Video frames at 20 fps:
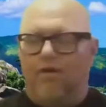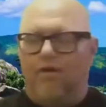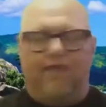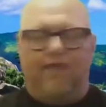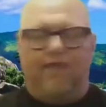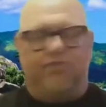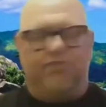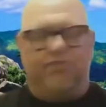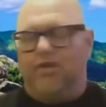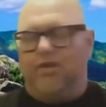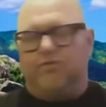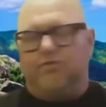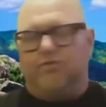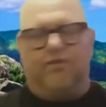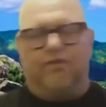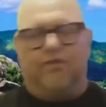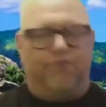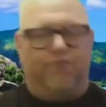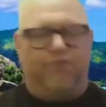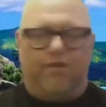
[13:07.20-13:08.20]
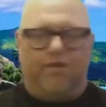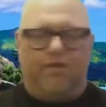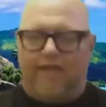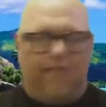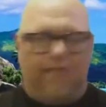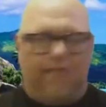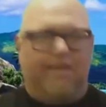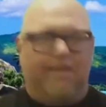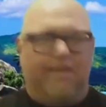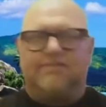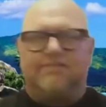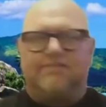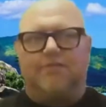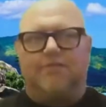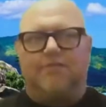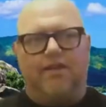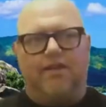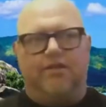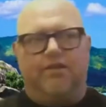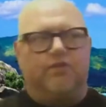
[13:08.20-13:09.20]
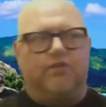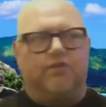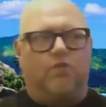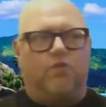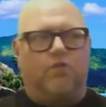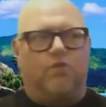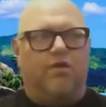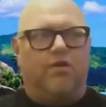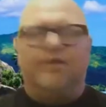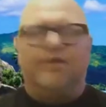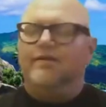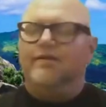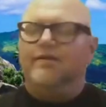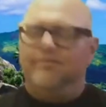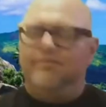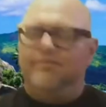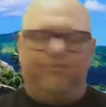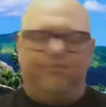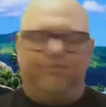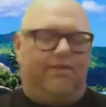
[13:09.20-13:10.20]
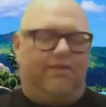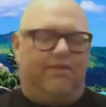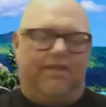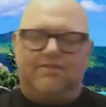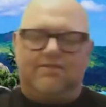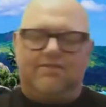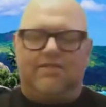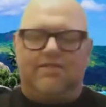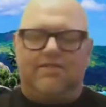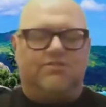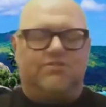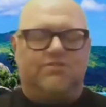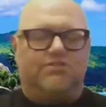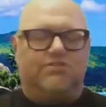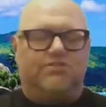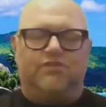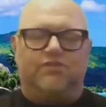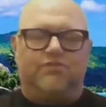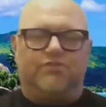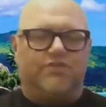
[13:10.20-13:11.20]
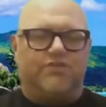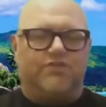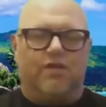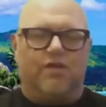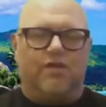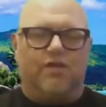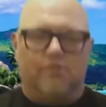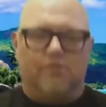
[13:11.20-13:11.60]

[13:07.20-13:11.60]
have if you can't make some kind of ductwork, it's just for show.